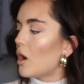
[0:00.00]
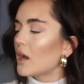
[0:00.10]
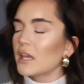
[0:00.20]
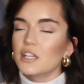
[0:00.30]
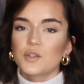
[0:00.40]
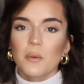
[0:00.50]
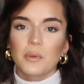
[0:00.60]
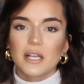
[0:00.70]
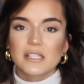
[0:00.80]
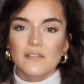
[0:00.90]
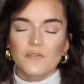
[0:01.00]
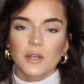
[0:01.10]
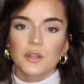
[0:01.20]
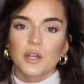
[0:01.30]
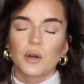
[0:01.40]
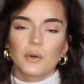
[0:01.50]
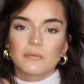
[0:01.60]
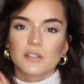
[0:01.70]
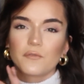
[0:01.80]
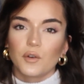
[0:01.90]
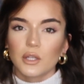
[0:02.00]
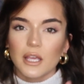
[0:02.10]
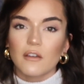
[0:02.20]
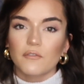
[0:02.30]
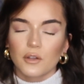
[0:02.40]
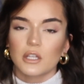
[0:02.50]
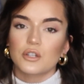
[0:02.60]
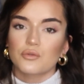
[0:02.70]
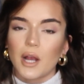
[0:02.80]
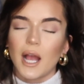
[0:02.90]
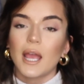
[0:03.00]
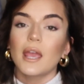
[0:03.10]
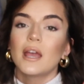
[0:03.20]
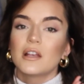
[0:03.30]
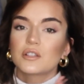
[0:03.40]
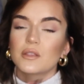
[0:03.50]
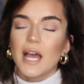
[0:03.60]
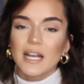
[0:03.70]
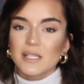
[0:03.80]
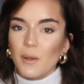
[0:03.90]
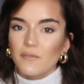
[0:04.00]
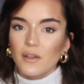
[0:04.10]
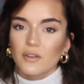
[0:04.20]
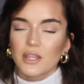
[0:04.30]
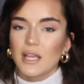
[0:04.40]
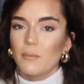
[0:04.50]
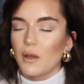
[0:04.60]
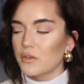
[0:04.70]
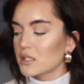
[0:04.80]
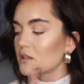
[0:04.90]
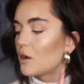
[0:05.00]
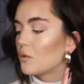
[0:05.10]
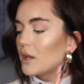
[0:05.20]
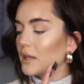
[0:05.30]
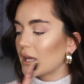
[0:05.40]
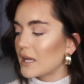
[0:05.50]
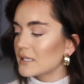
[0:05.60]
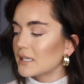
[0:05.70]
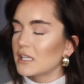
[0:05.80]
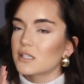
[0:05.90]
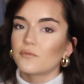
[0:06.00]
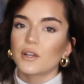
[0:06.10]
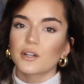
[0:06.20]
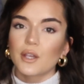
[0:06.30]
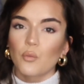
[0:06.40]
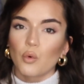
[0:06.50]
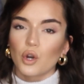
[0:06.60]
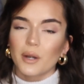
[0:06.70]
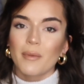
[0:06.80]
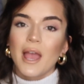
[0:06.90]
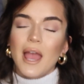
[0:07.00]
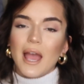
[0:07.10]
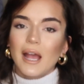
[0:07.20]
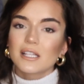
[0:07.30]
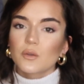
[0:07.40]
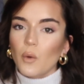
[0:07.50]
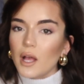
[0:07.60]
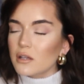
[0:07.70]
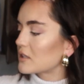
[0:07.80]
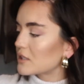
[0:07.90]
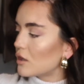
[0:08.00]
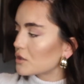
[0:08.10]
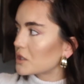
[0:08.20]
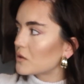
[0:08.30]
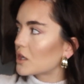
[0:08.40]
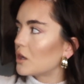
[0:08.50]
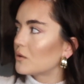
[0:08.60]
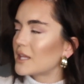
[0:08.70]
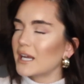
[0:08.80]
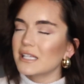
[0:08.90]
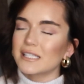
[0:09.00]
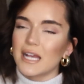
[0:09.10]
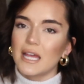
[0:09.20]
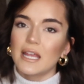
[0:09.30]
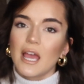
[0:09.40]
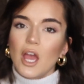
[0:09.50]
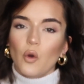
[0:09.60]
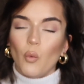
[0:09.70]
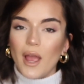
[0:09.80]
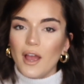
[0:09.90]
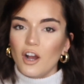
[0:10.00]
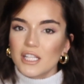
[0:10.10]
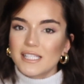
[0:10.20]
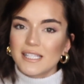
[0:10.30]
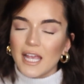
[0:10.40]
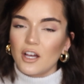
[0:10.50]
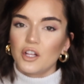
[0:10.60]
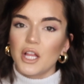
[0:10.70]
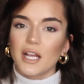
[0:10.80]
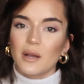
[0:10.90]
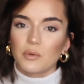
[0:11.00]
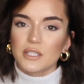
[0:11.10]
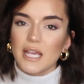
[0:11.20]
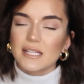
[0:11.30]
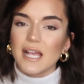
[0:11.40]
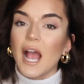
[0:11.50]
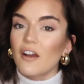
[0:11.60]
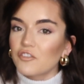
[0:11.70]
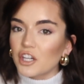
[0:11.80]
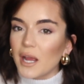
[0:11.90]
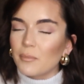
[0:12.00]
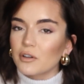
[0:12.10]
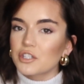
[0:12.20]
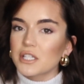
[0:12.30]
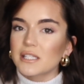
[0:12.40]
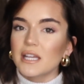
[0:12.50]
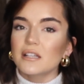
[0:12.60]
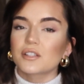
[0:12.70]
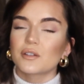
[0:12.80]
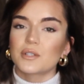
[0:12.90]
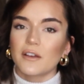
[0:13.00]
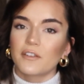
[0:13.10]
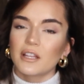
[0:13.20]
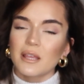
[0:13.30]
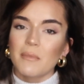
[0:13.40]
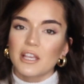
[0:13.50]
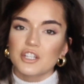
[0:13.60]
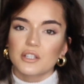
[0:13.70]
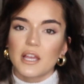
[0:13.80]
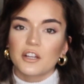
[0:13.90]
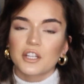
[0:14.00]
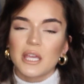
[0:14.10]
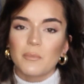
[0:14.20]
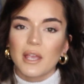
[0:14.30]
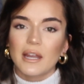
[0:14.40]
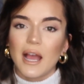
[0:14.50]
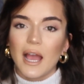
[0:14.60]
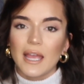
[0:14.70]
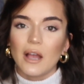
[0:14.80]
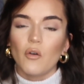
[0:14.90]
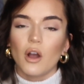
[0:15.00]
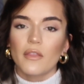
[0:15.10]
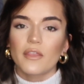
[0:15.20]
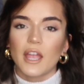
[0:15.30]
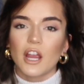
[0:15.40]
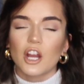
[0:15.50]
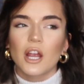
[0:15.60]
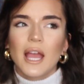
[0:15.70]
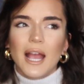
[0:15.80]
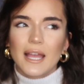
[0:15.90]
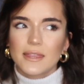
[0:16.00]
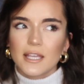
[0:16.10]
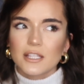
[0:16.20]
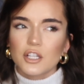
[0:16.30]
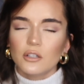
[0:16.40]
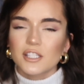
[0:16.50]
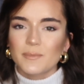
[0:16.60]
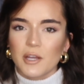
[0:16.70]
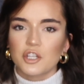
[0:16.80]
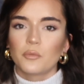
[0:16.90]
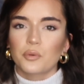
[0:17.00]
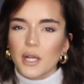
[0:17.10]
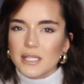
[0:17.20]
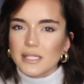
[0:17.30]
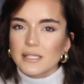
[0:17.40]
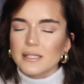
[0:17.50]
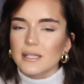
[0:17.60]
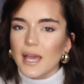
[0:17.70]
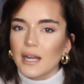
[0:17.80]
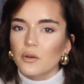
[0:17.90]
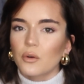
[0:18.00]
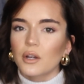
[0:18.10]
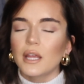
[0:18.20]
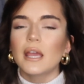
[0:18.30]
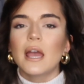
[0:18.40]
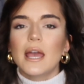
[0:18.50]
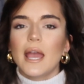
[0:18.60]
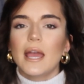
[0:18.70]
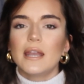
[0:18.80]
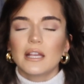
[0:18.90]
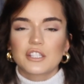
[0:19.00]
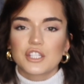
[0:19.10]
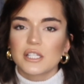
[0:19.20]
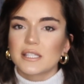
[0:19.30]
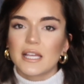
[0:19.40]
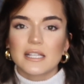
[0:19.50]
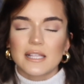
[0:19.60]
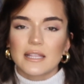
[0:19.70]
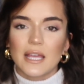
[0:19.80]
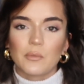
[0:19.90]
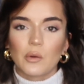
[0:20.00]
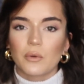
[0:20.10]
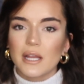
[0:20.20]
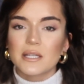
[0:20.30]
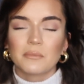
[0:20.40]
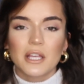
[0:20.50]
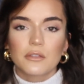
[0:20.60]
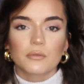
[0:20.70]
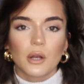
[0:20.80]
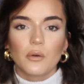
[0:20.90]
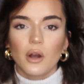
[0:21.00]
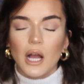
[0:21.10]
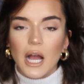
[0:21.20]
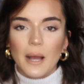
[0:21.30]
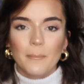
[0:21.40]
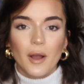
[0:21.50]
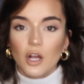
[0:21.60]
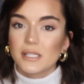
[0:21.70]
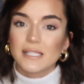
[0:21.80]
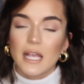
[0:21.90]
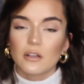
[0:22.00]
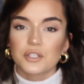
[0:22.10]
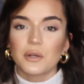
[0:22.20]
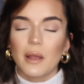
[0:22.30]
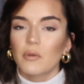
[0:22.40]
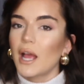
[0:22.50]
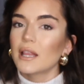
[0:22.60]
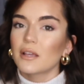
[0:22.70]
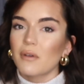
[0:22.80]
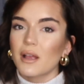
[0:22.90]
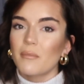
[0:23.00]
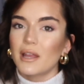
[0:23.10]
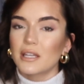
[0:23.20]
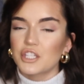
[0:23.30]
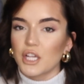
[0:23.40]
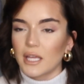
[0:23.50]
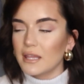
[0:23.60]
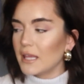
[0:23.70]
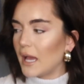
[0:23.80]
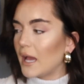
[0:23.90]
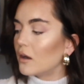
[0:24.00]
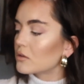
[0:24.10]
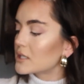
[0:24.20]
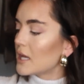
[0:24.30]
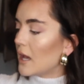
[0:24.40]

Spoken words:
walk into a place and feel the coat, it was fully dry. So that is my favorite thing about this coat. Like I said, it's very warm as well. This is also the coat that I said went on sale a couple days after I purchased it, so definitely make sure that you're keeping an eye out on their, I think it's called special prices category, and it's just things that they will randomly throw on sale. So I would highly recommend checking that out